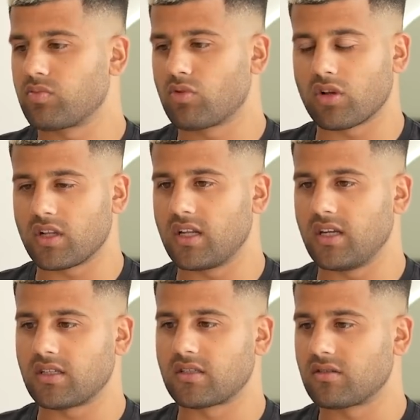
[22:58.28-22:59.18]
Got the
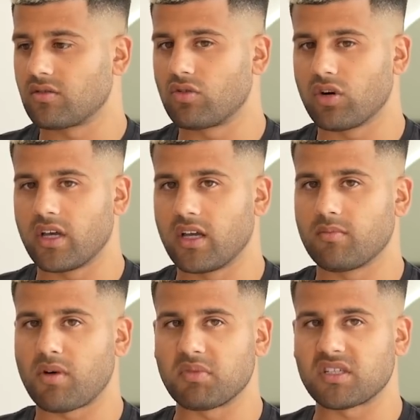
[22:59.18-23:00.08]
lease, got it.
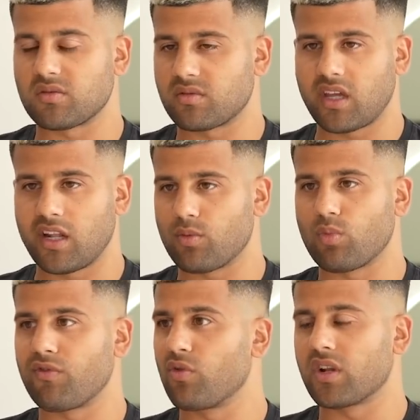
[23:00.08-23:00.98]
My missus was dealing
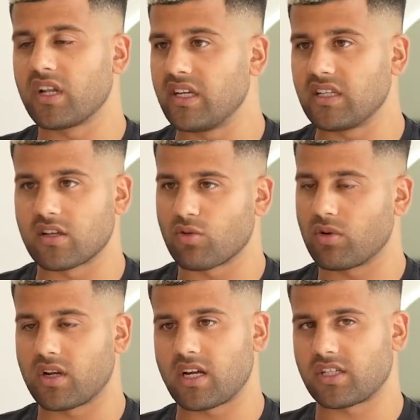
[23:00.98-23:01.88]
with all the lease and all of that